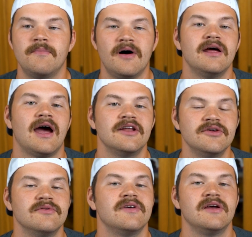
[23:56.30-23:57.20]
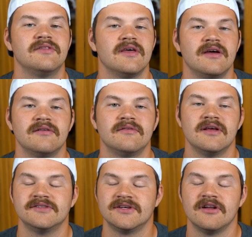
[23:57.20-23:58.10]
But I do think that
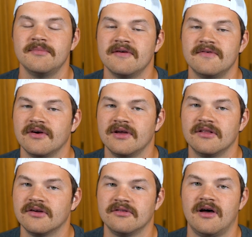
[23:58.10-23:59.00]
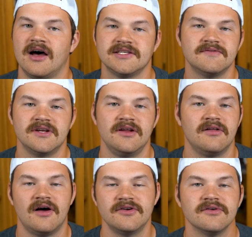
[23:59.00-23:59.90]
it's going to be a very clear loss of
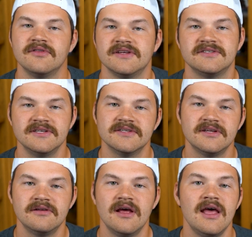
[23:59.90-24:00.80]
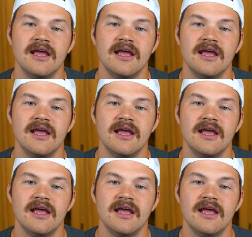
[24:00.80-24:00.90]
Danielle Hunter this season.